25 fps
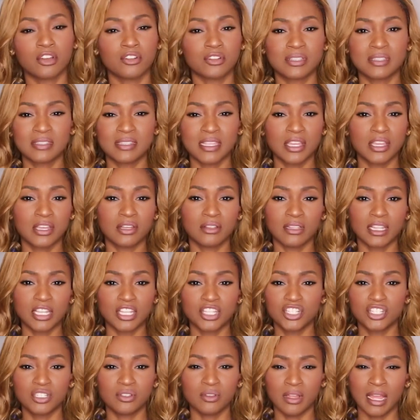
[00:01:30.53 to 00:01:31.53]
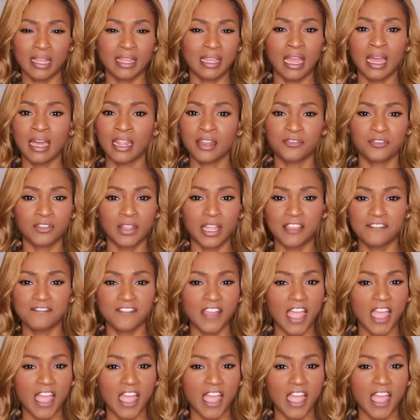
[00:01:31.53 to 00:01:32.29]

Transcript: sale. I got it for like